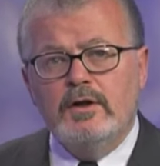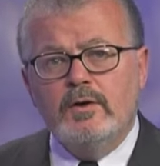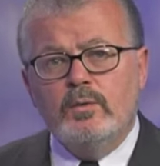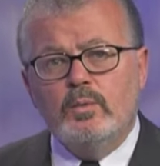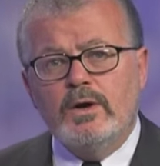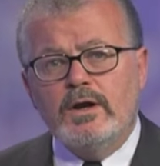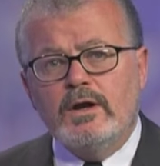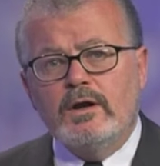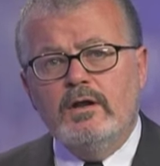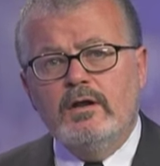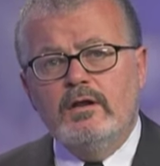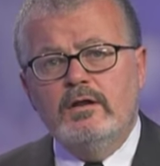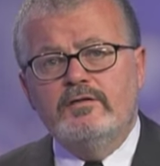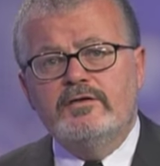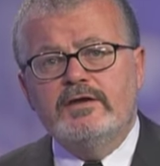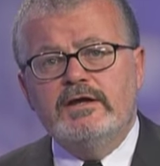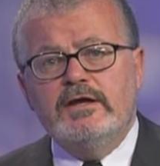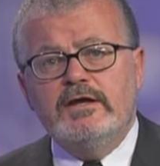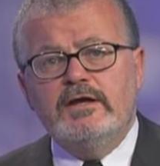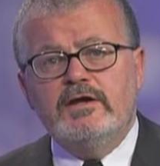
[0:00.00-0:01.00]
Well,
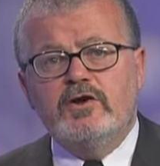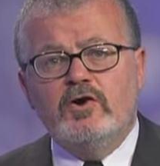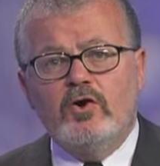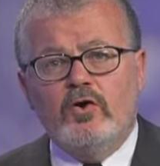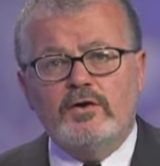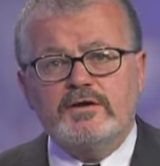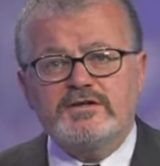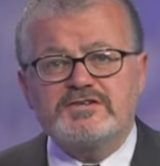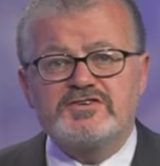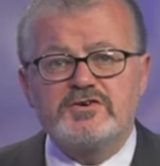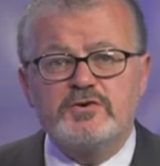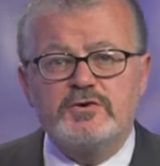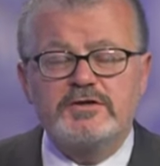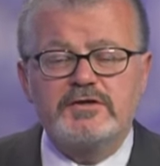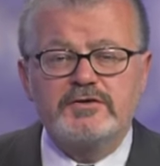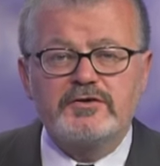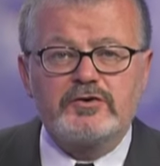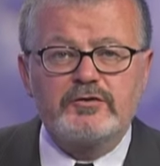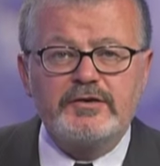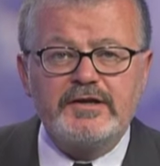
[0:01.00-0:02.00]
the cornerstone
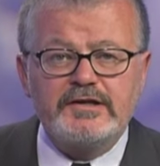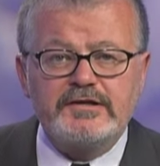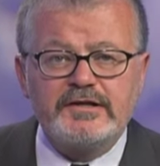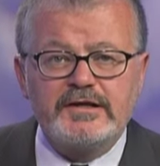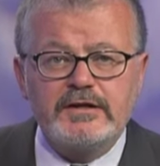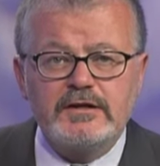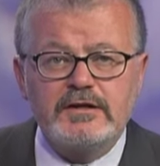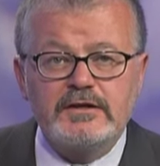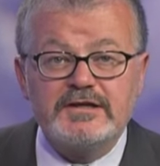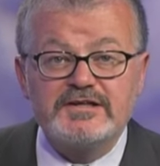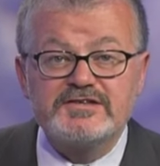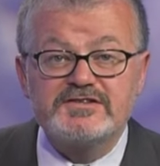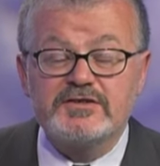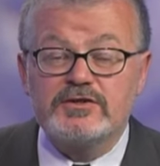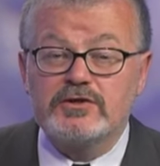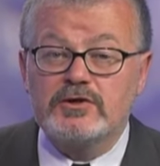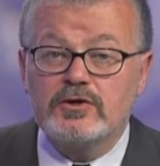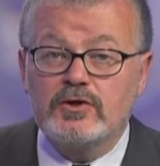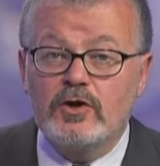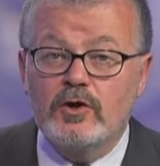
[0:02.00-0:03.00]
to the Green Deal is
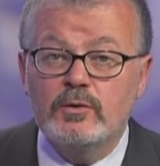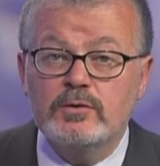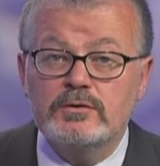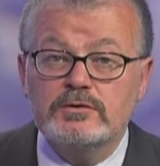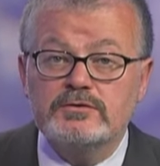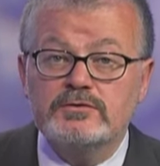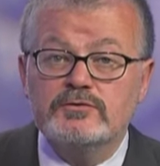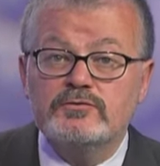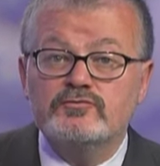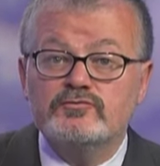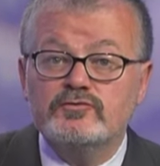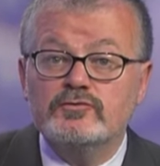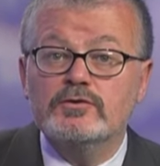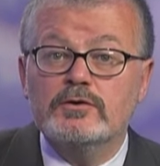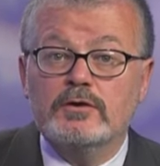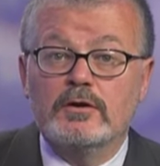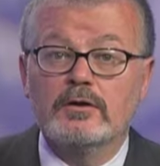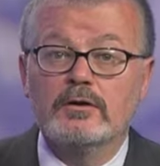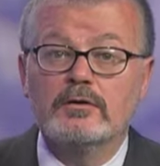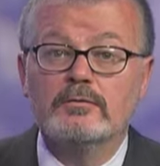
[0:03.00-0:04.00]
the Golden
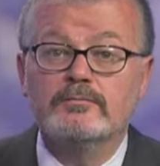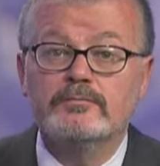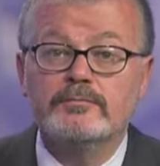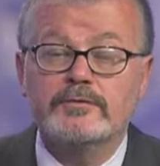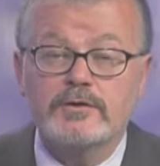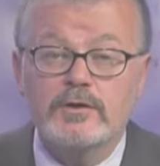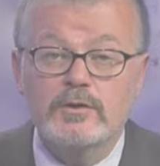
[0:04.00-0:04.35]
Rule. The